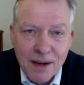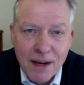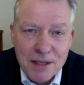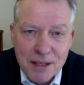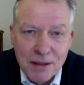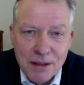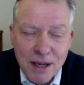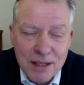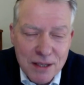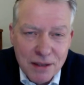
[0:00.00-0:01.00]
I still
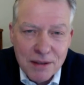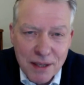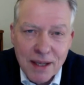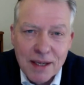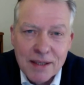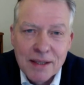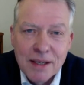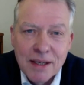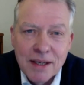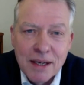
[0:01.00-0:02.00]
think that,
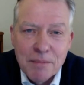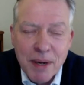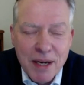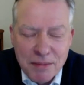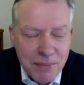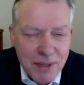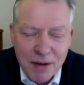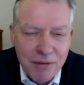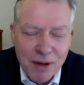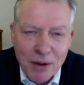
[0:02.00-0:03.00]
because
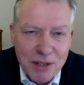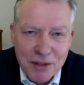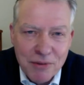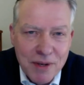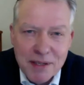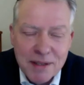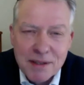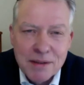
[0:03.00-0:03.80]
for lots of reasons,